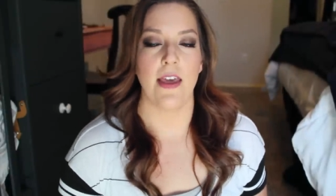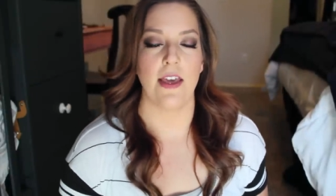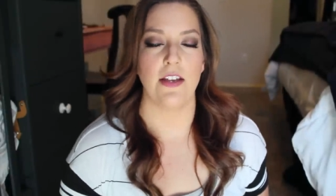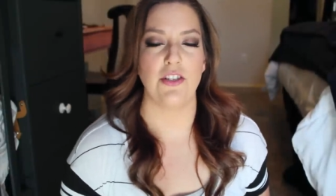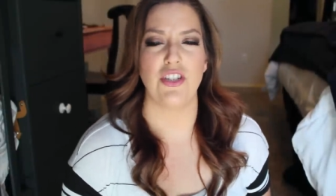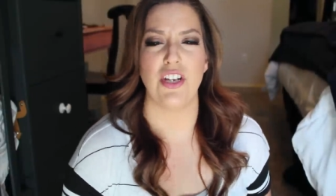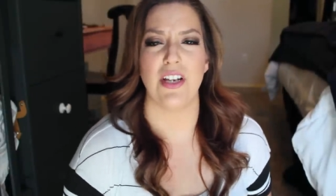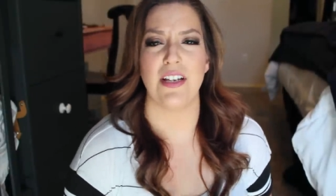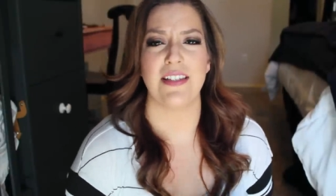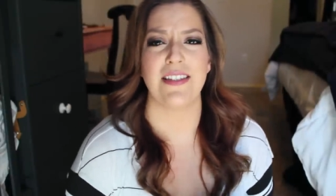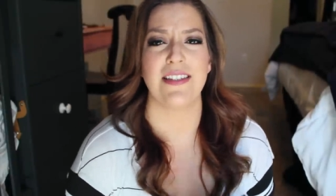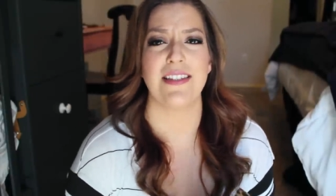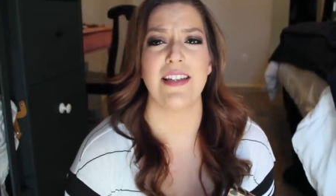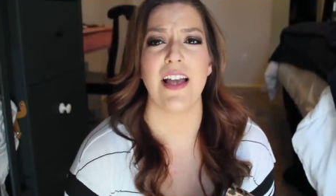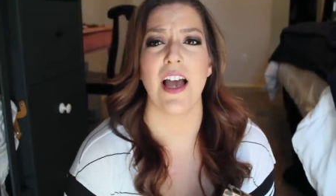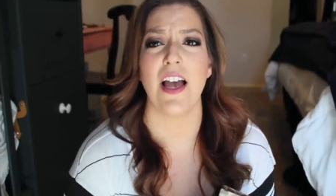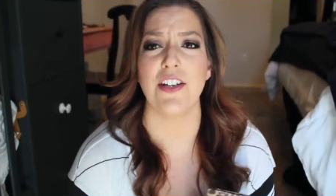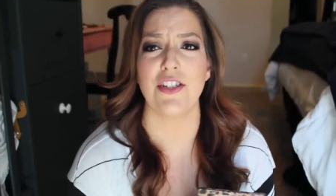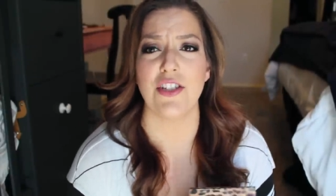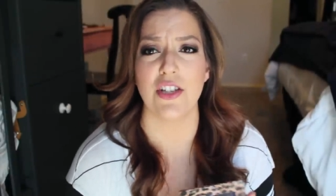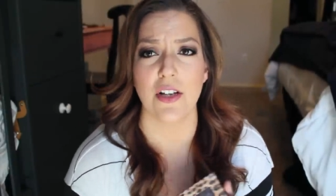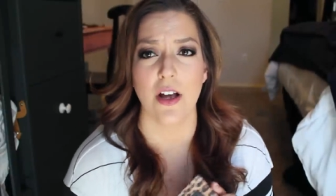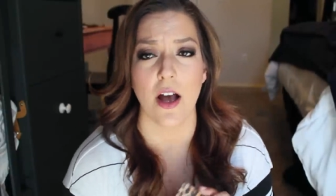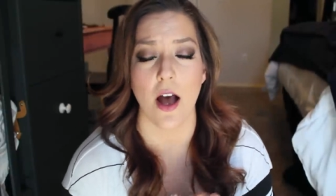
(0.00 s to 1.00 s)
she has
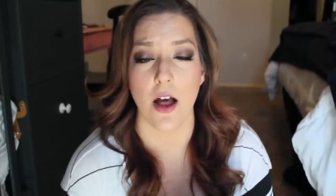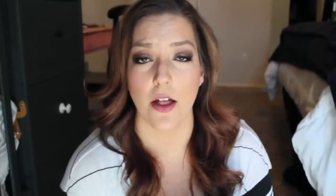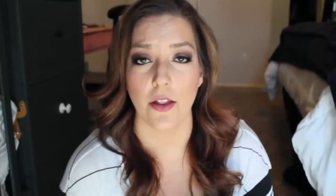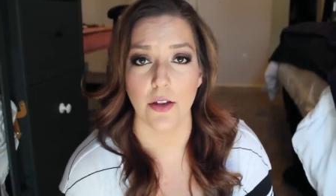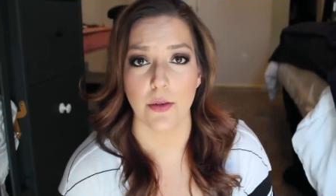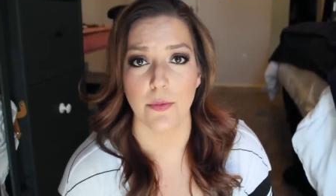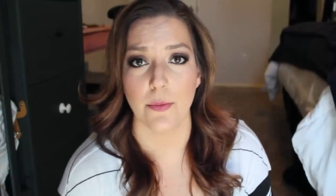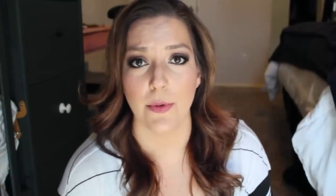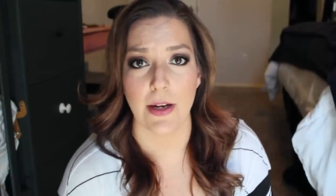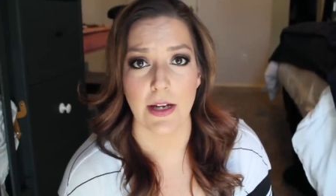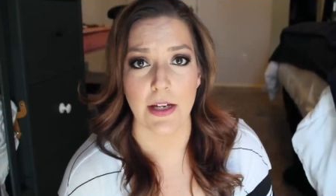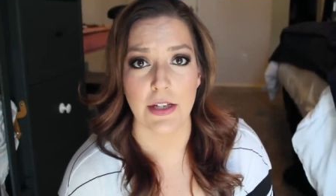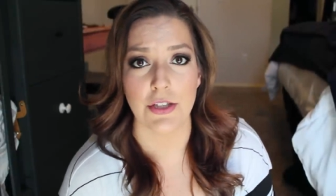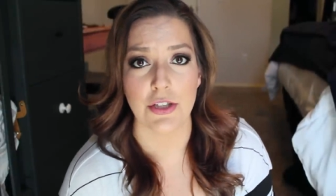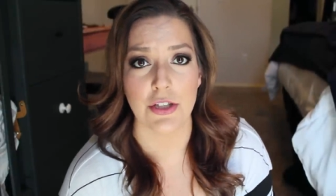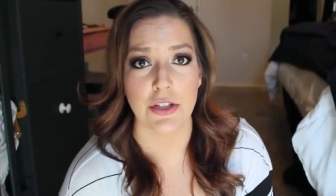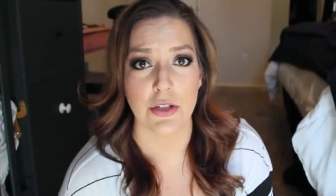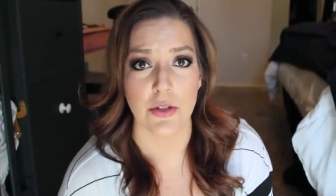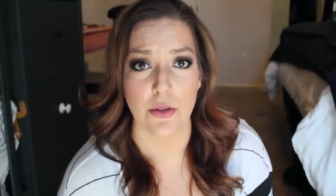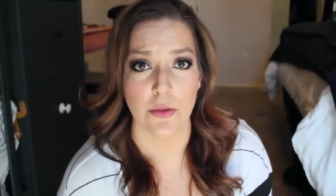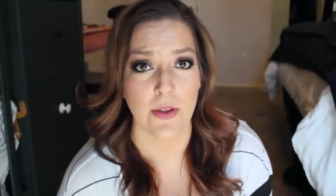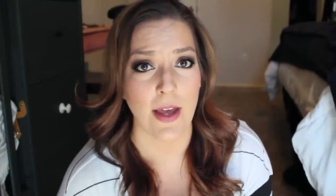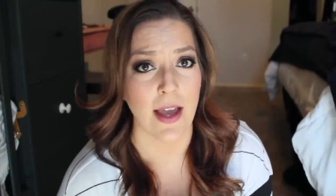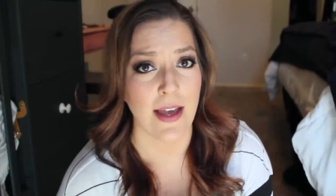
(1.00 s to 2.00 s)
such a color range
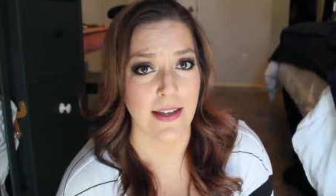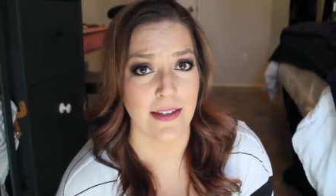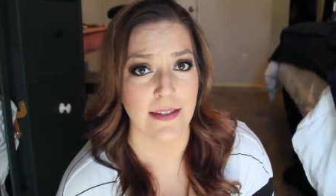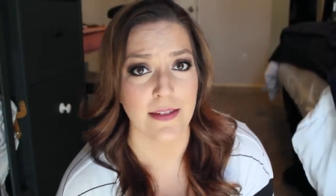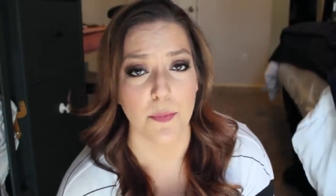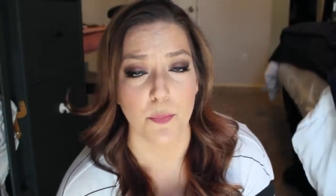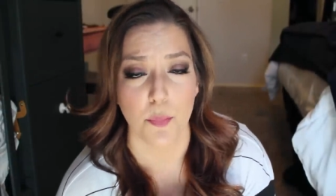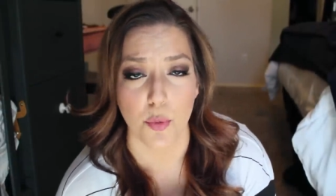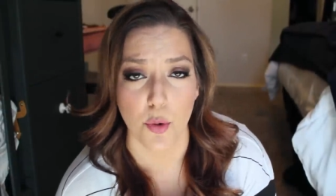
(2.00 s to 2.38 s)
so that is a